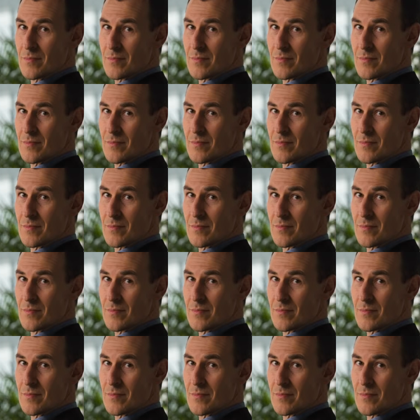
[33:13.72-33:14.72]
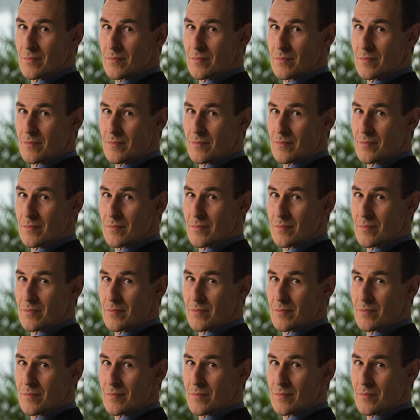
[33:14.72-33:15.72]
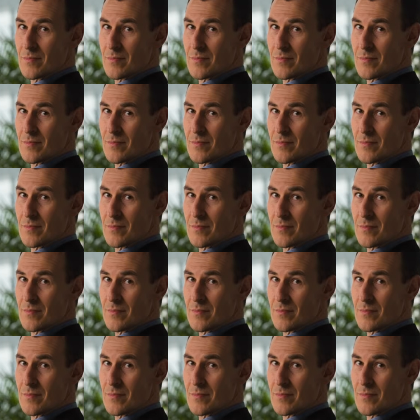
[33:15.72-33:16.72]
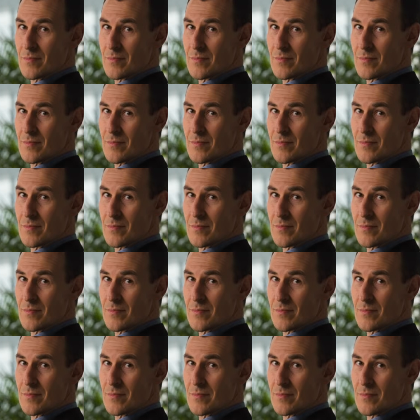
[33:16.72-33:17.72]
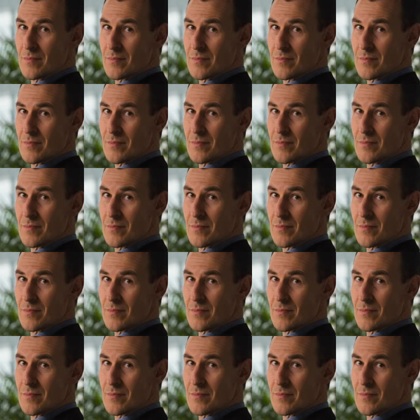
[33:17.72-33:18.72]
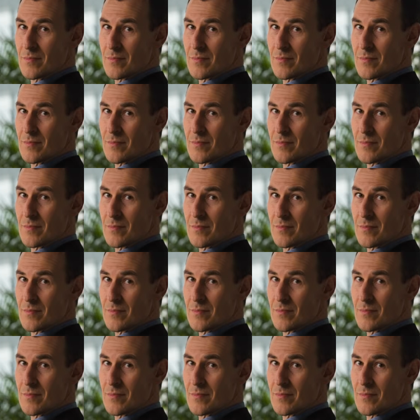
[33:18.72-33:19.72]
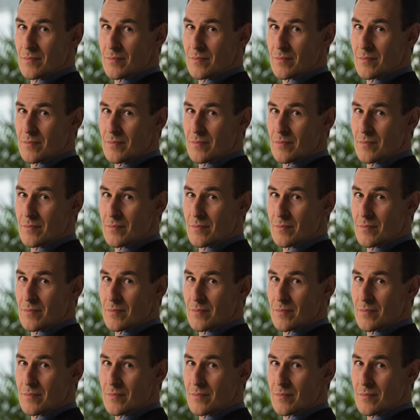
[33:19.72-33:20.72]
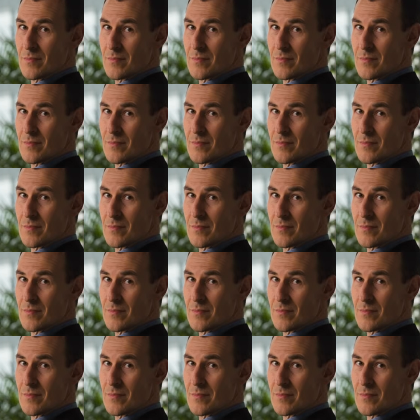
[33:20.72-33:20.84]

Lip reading: [no speech]